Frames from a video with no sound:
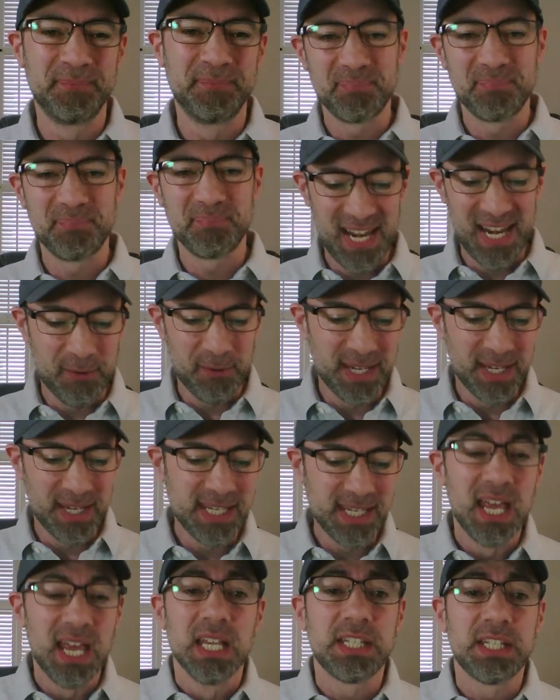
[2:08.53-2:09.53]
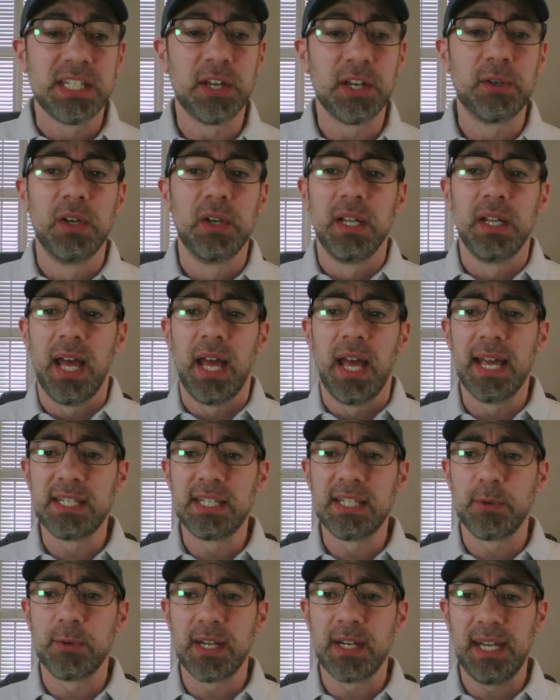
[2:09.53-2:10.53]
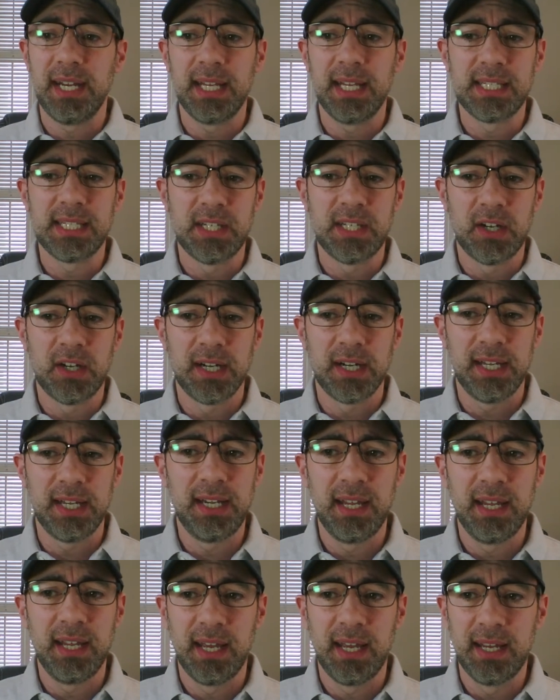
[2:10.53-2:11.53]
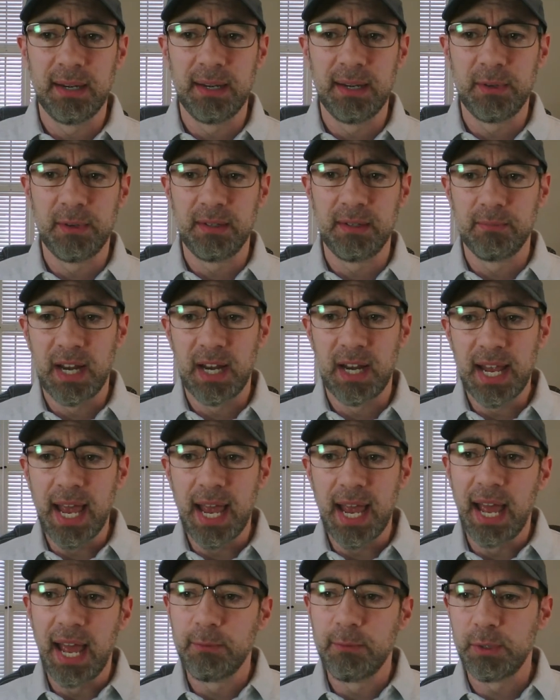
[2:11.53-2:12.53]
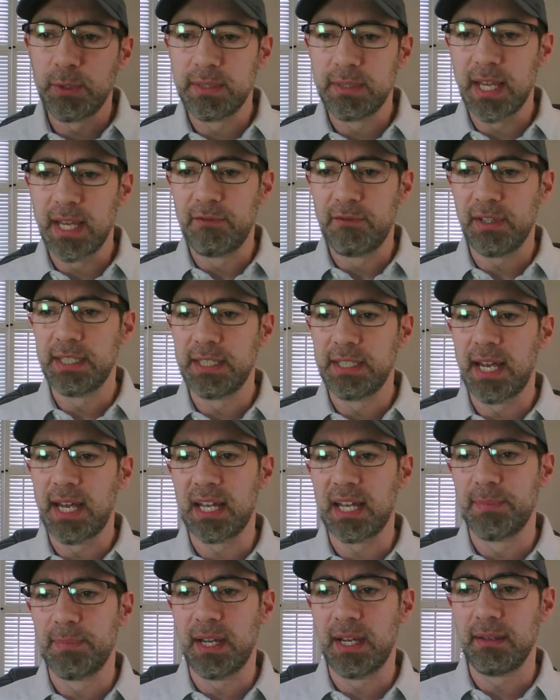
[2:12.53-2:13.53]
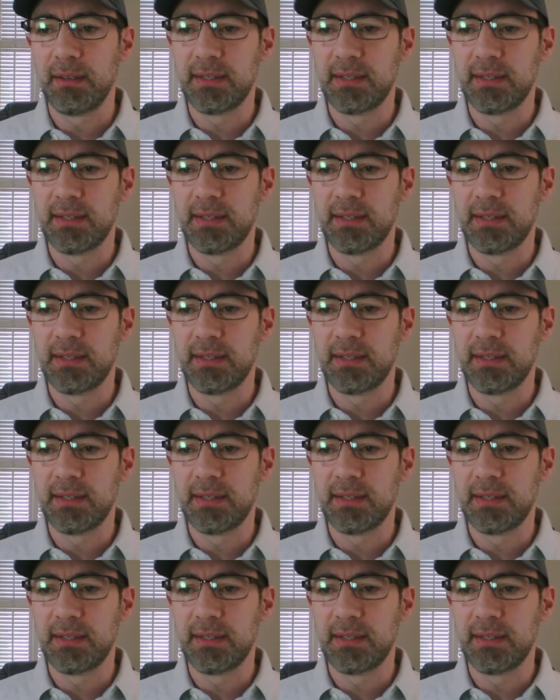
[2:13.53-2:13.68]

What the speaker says: anyways, so as we're getting started, and I will definitely talk about